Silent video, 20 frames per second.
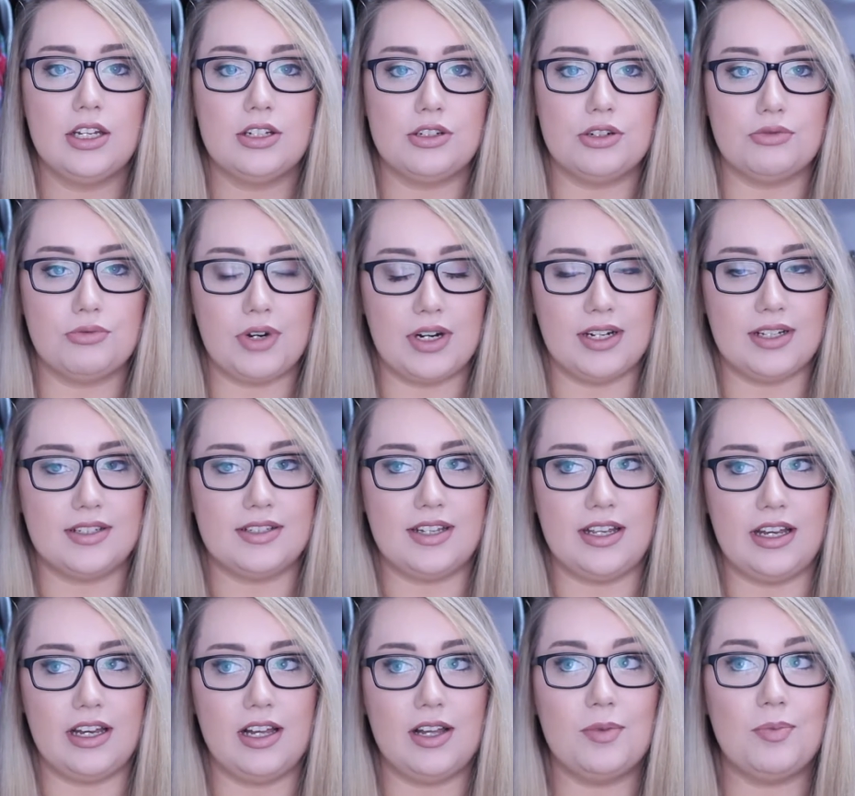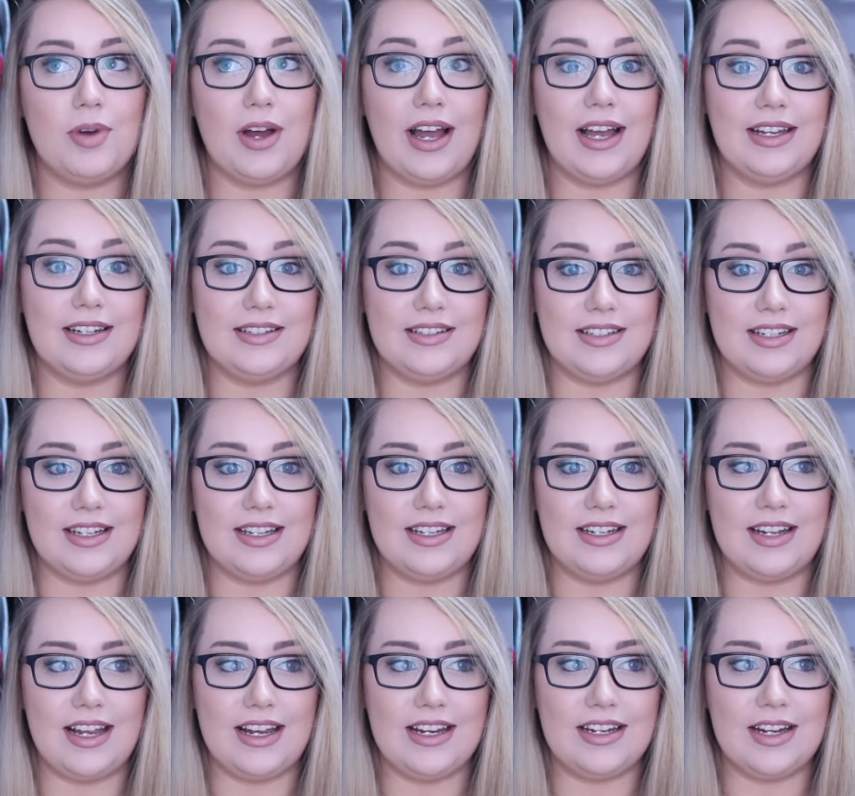to run a sale, but I
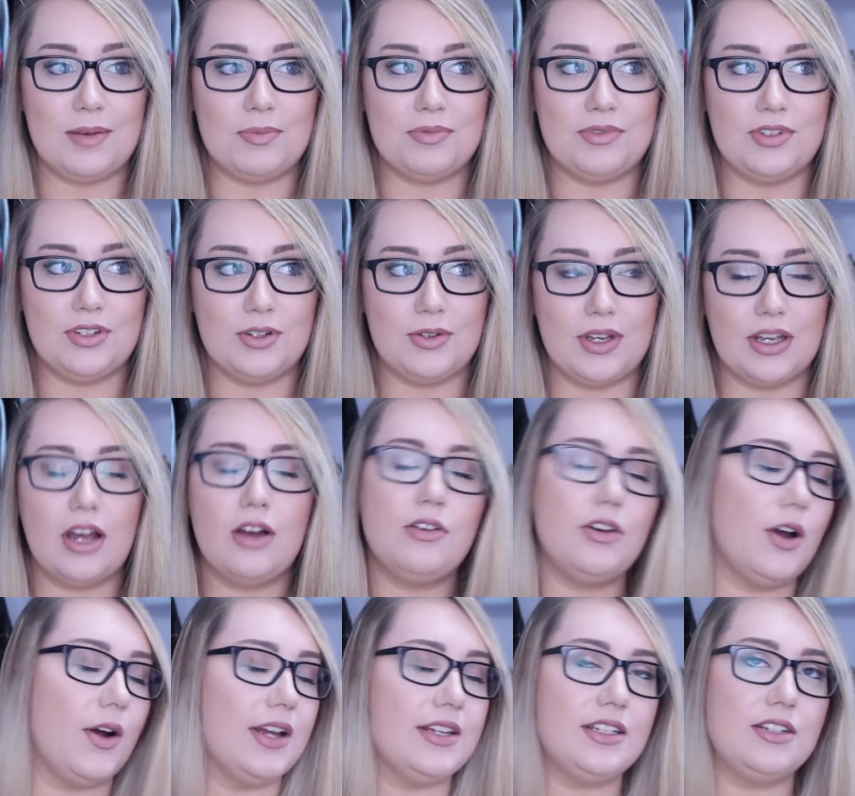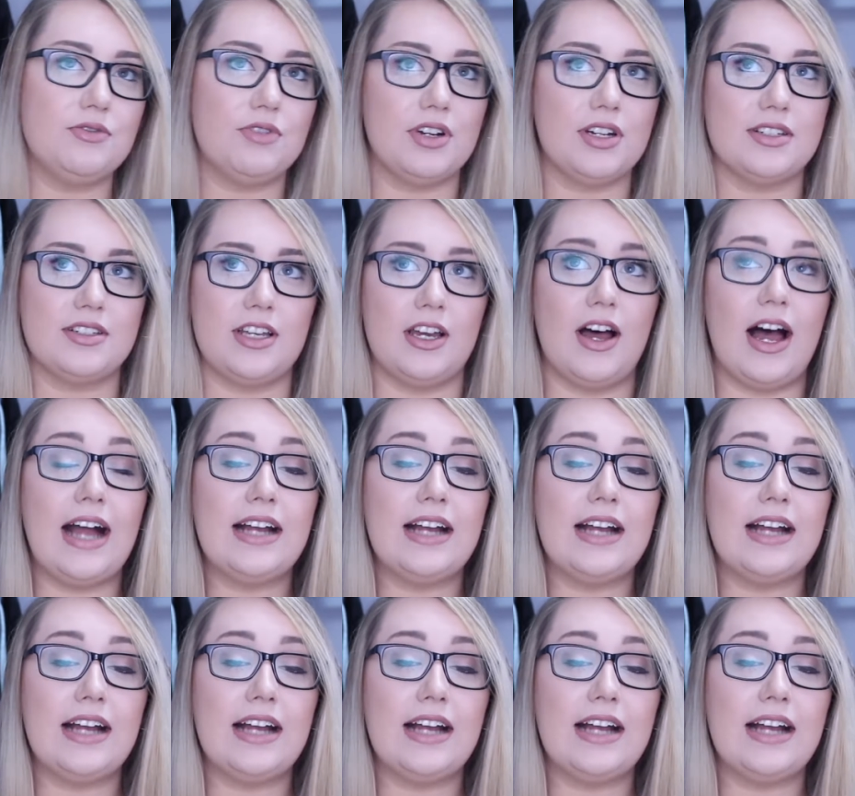did end up doing, oh no, I didn't run a sale.